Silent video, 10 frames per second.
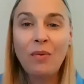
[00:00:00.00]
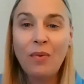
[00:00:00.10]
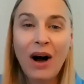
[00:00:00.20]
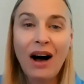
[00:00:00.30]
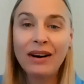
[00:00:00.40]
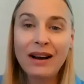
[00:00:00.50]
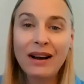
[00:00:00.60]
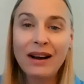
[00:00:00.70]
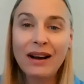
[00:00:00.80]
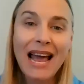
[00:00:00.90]

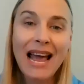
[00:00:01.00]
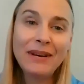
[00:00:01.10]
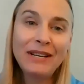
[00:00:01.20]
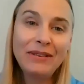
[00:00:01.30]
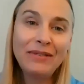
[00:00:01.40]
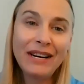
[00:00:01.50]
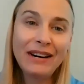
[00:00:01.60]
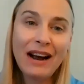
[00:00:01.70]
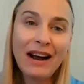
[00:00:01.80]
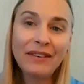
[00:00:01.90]
Welcome and Happy New
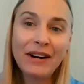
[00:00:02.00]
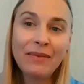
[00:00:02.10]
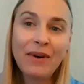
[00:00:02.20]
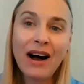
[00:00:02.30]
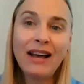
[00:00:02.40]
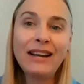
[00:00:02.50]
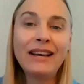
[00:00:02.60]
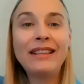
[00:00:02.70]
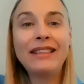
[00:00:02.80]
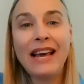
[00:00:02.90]
Year,
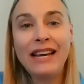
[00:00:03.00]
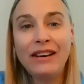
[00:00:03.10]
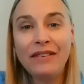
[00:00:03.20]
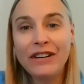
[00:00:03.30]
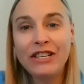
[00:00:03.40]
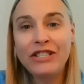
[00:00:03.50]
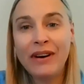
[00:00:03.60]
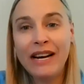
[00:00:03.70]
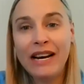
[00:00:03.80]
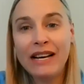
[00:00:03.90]
everyone. Thank you for
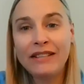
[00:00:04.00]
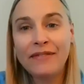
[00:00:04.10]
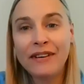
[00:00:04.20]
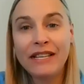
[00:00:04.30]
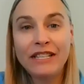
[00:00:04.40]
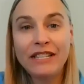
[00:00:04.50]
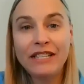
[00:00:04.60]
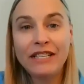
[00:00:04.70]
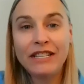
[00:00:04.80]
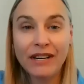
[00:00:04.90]
joining us for this
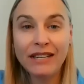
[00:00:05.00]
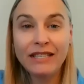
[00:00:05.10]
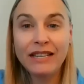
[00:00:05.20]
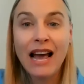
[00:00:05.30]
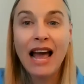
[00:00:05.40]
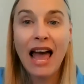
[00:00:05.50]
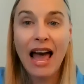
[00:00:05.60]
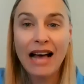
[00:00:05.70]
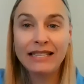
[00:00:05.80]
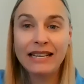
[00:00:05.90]
year's first
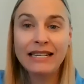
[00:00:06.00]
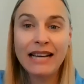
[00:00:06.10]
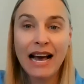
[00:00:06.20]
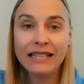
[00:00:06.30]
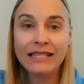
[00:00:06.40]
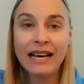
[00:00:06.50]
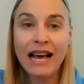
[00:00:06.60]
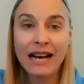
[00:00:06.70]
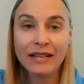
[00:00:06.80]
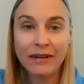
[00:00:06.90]
Ask the Ataxia
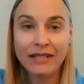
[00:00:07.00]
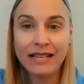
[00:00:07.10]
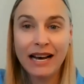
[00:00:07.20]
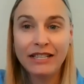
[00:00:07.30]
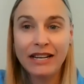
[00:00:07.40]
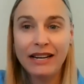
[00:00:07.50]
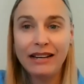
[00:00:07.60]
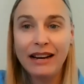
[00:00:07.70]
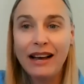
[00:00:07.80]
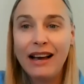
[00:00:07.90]
Expert session.
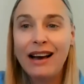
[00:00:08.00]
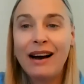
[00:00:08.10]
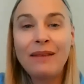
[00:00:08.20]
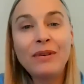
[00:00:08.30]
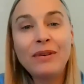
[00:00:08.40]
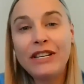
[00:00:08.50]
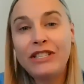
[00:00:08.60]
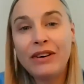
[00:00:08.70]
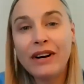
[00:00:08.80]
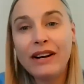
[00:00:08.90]
I'm Lori
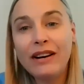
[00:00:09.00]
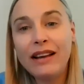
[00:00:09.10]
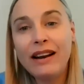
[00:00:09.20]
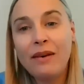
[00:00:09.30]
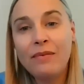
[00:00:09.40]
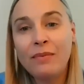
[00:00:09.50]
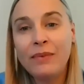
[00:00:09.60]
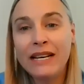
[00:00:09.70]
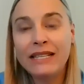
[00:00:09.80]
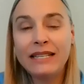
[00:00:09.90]
Shogren, and I will
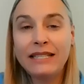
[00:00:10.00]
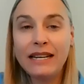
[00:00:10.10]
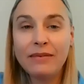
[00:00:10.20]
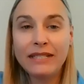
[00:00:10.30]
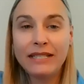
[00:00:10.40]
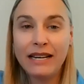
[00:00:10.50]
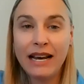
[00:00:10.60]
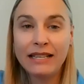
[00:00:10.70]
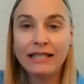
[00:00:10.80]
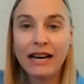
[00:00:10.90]
be assisting with
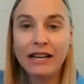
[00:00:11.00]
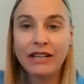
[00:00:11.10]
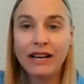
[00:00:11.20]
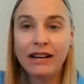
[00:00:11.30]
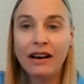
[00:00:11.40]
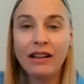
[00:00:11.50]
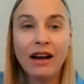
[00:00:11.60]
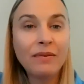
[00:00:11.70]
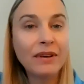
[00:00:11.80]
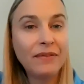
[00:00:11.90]
today's session
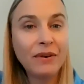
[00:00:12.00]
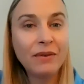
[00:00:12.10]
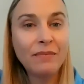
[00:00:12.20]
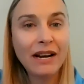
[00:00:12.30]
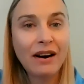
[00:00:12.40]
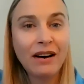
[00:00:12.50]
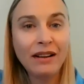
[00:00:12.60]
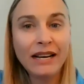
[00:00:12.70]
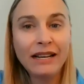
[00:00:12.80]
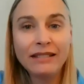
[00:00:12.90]
along with a few of my
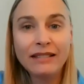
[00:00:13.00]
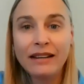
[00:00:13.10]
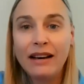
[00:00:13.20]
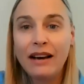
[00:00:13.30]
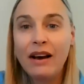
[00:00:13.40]
colleagues.